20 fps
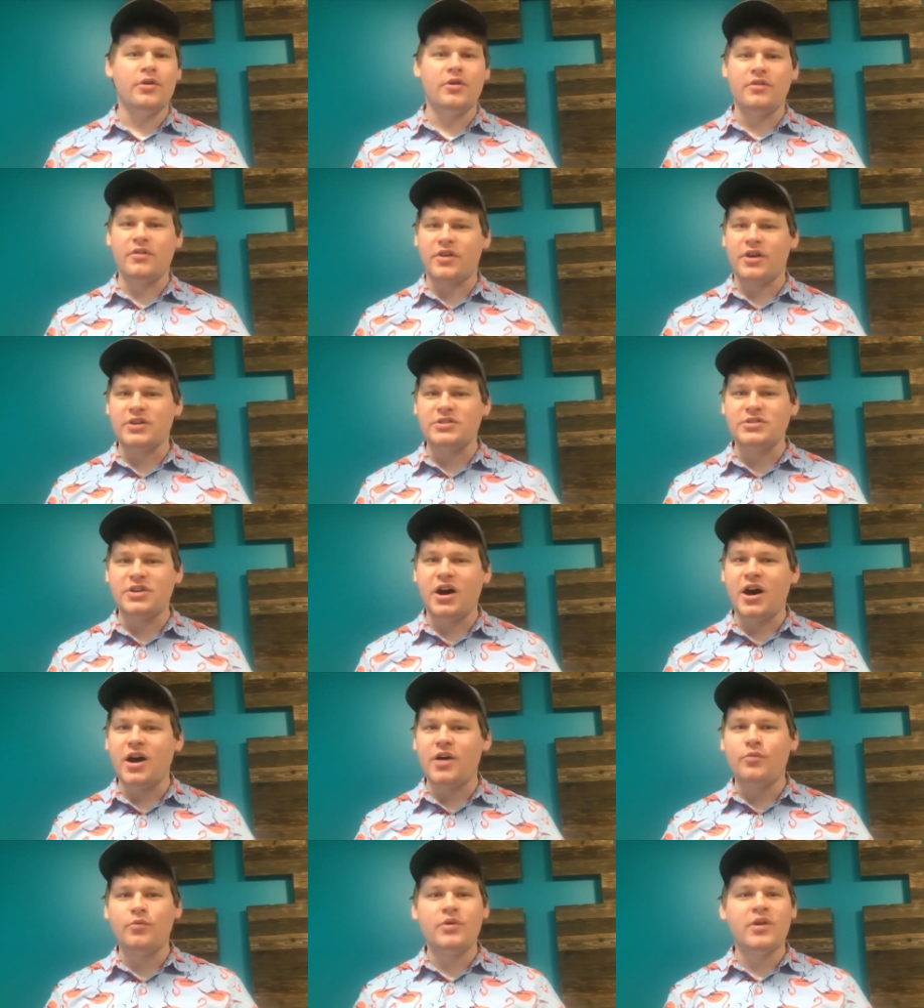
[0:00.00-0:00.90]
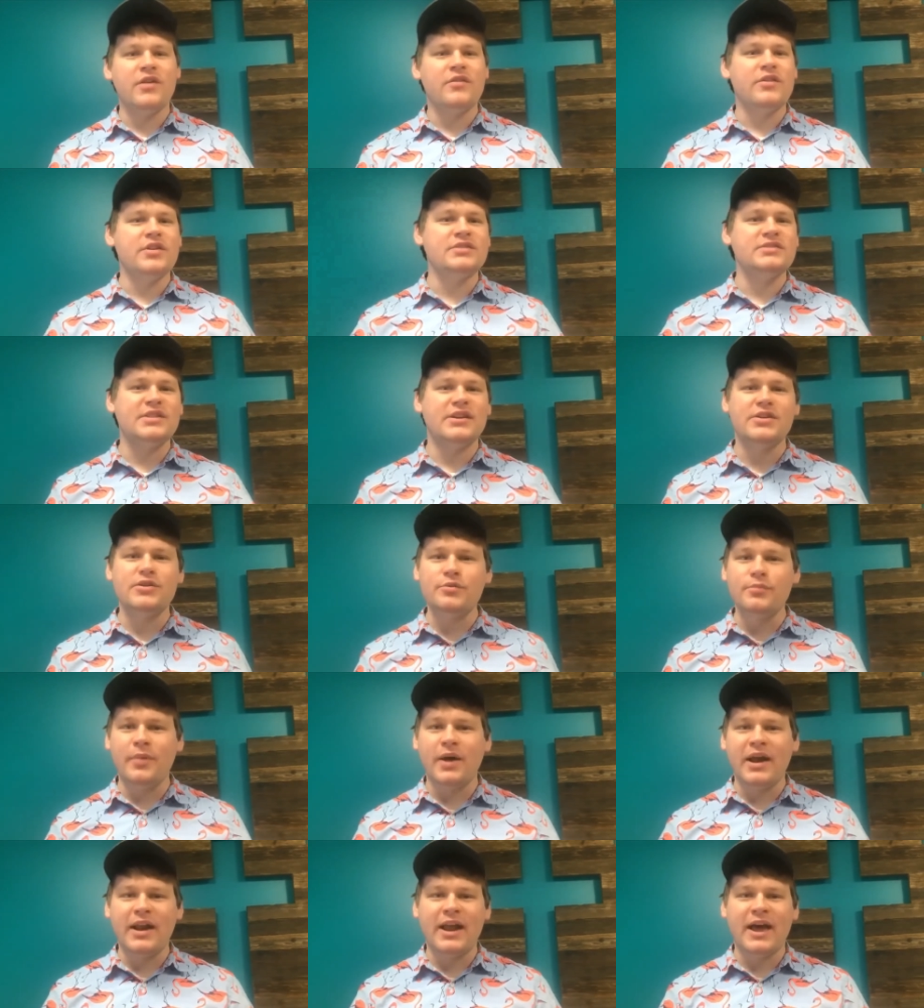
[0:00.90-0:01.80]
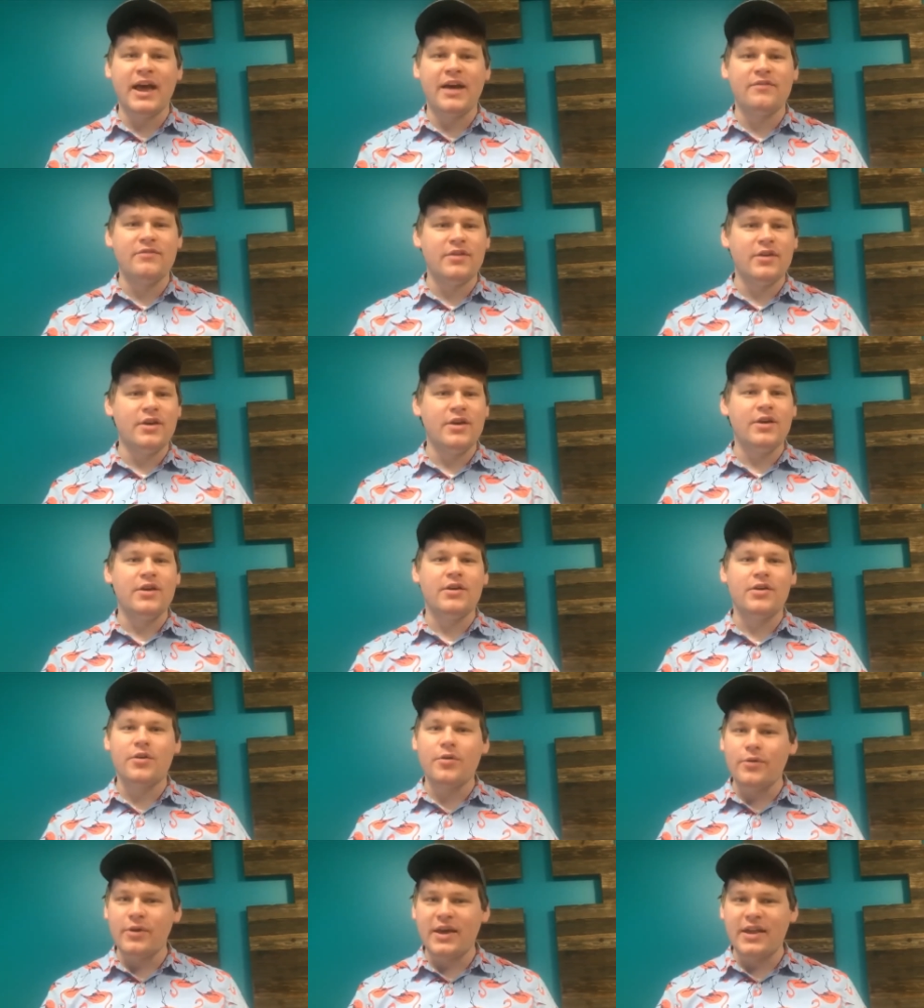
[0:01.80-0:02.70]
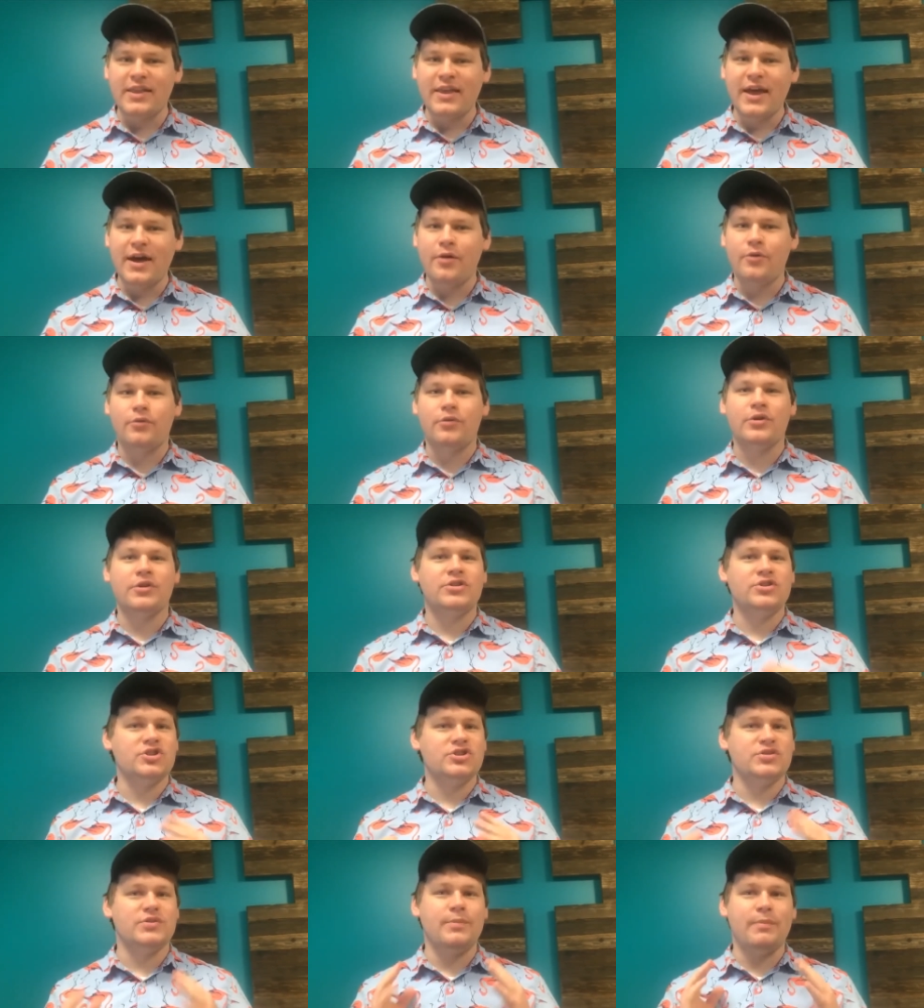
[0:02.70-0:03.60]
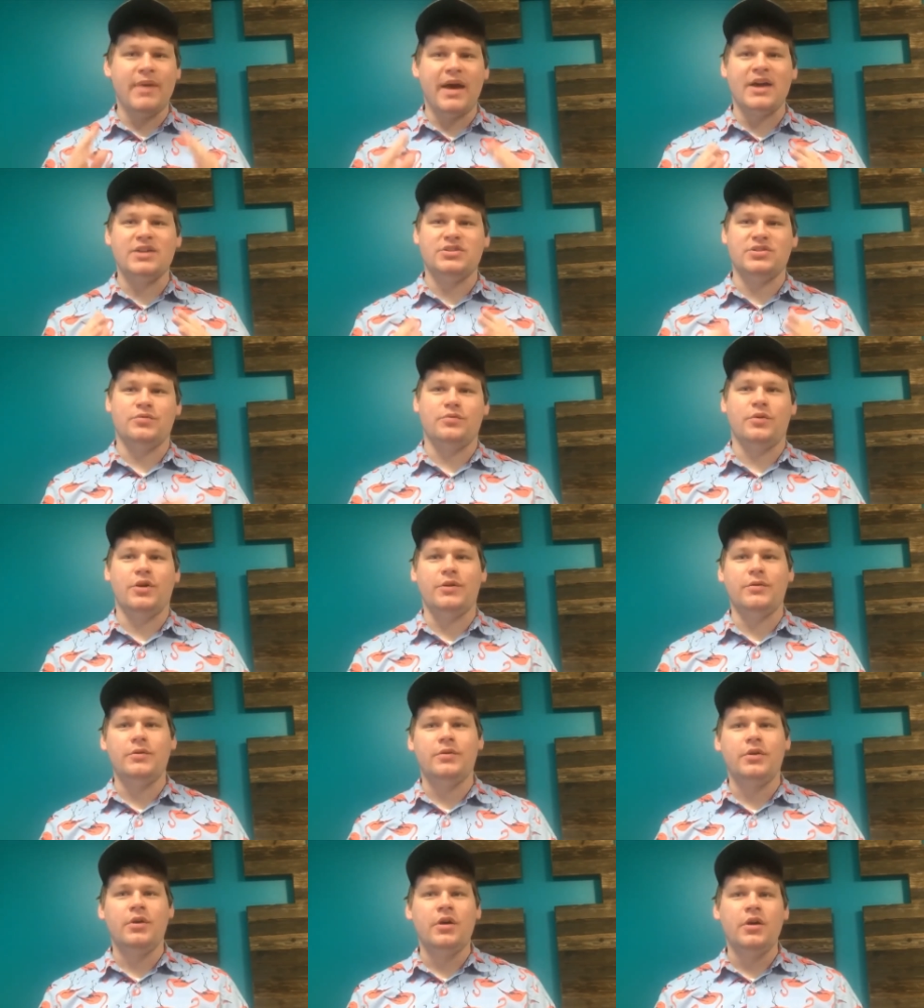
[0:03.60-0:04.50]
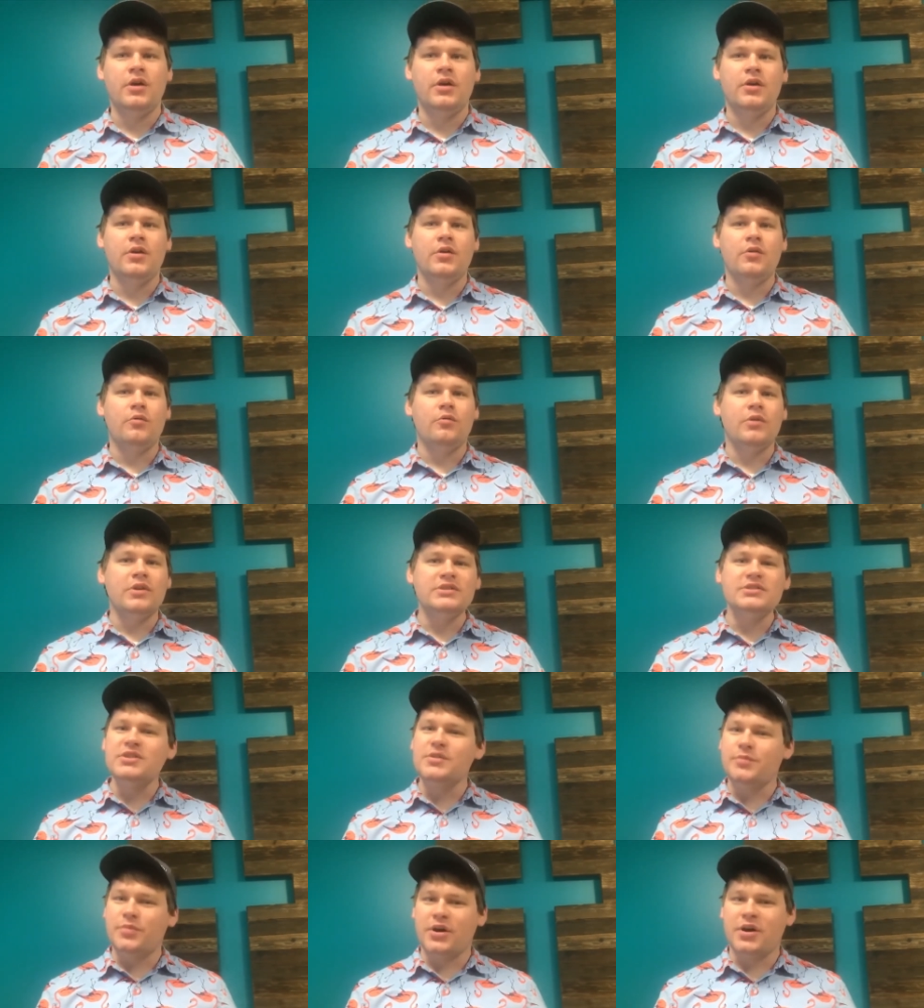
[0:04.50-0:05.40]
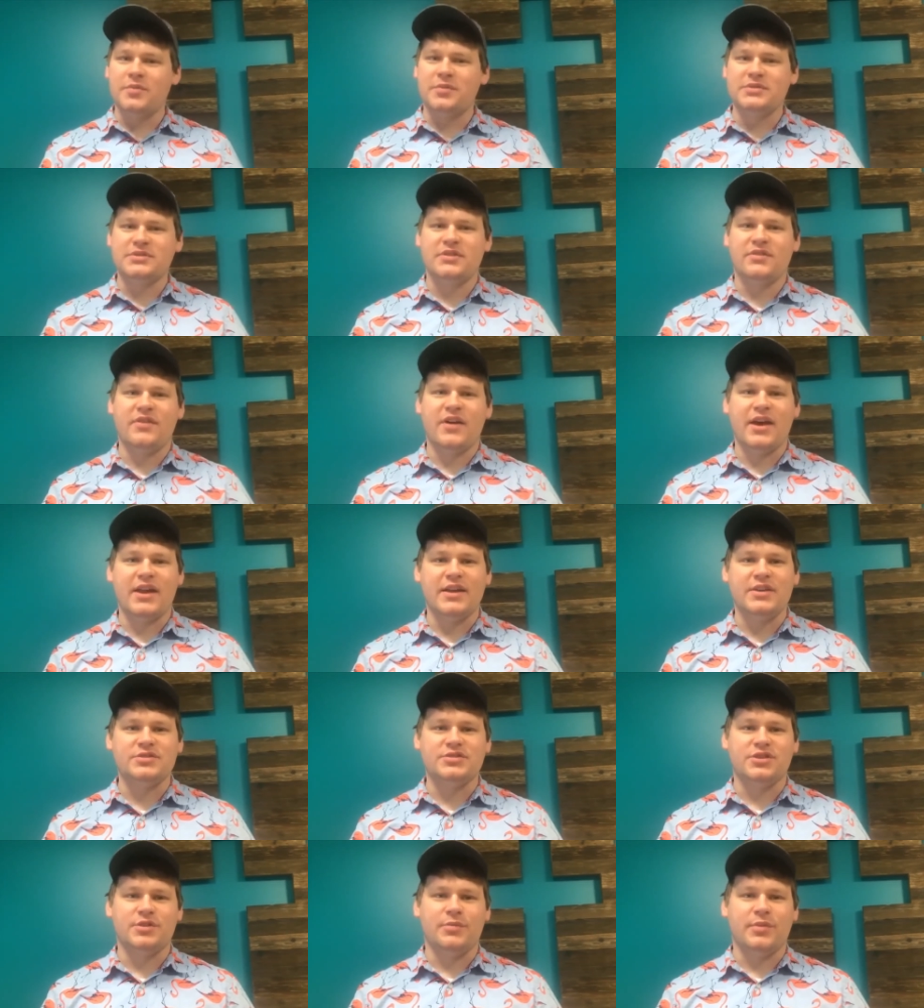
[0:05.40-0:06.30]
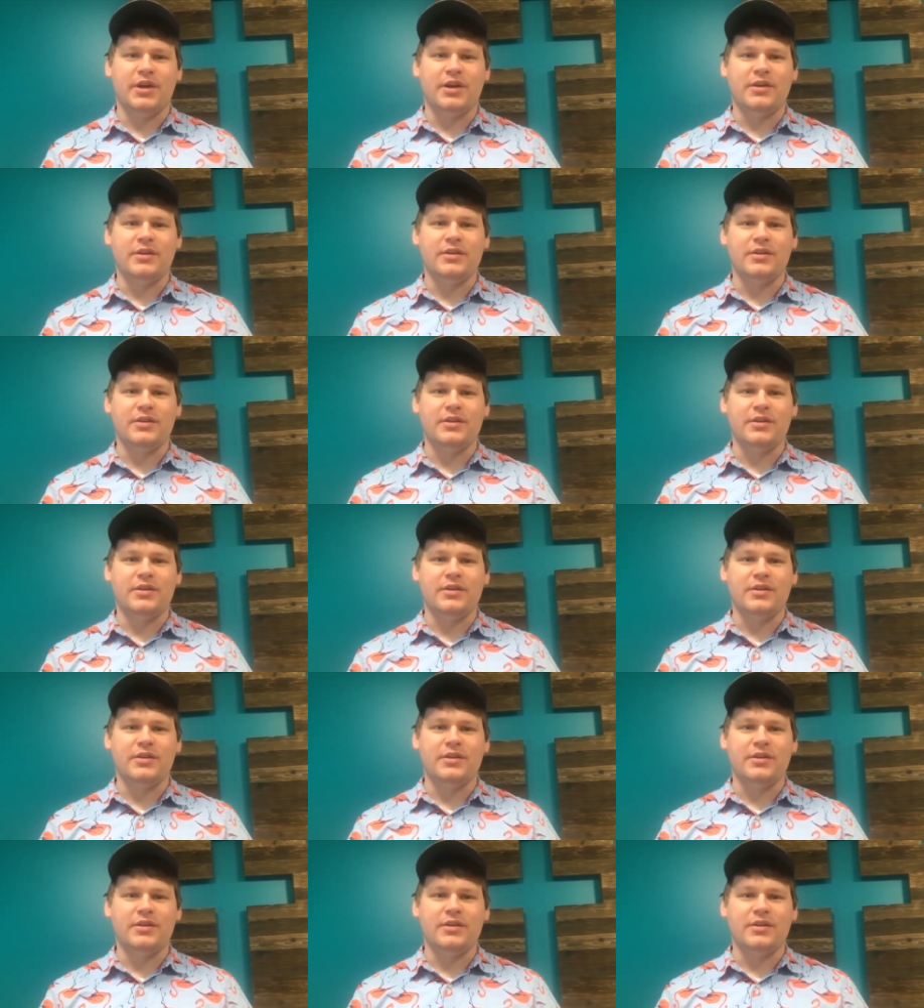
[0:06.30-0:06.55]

a guitar, whatever it is that you might have, go get that or just imagine one. What's the purpose of that instrument?